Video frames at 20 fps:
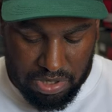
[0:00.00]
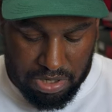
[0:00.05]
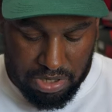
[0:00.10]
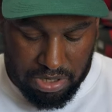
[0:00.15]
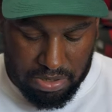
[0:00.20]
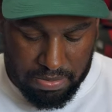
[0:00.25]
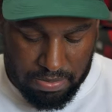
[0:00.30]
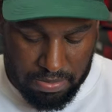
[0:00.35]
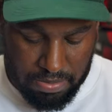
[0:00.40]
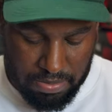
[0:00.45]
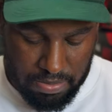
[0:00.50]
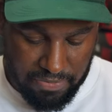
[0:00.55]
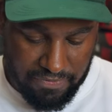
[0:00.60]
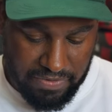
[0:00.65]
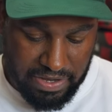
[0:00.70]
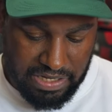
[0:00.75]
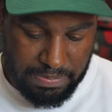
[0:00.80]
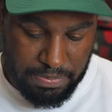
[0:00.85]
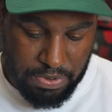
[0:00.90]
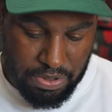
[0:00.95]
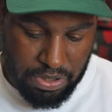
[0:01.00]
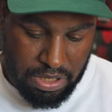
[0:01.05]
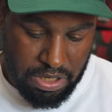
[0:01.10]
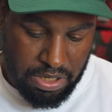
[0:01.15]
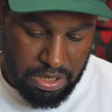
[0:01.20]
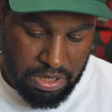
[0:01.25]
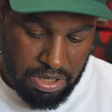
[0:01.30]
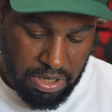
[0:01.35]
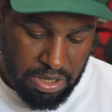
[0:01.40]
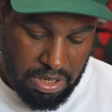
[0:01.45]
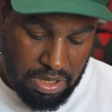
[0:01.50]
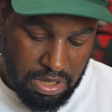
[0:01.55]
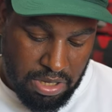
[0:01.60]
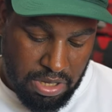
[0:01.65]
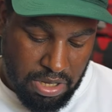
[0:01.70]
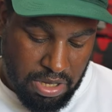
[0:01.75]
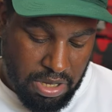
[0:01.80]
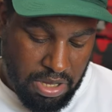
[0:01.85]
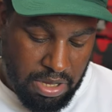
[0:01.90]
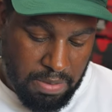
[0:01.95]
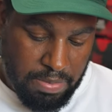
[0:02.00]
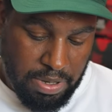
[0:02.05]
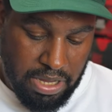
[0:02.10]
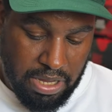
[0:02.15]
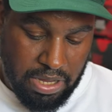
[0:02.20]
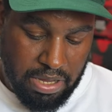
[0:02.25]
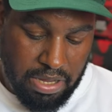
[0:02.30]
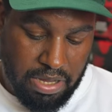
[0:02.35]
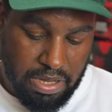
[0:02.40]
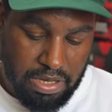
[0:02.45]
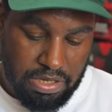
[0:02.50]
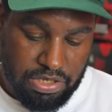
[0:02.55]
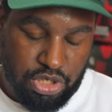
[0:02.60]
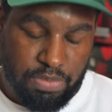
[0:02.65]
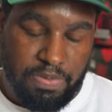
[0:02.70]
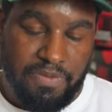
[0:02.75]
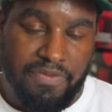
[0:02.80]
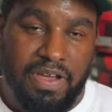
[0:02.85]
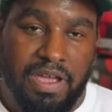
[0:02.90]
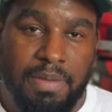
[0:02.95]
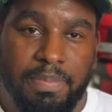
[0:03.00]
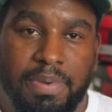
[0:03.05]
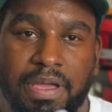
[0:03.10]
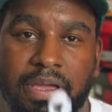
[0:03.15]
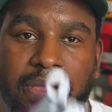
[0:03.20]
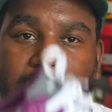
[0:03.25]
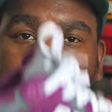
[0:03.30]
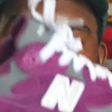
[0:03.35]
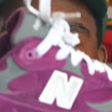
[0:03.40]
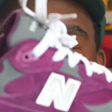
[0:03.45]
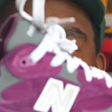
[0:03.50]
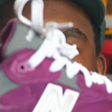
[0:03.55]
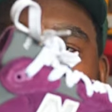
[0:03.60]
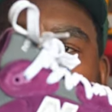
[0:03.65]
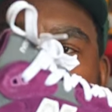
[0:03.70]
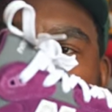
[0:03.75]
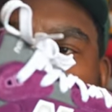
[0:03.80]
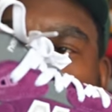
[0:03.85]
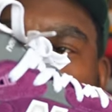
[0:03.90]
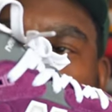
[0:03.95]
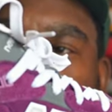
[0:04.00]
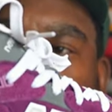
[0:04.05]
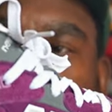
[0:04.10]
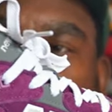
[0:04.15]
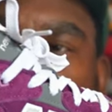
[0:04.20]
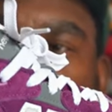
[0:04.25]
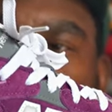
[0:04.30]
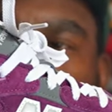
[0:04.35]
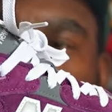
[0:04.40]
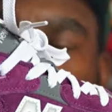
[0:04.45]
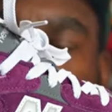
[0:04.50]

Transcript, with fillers: um, Facebook. But yeah, super fire pair. Worn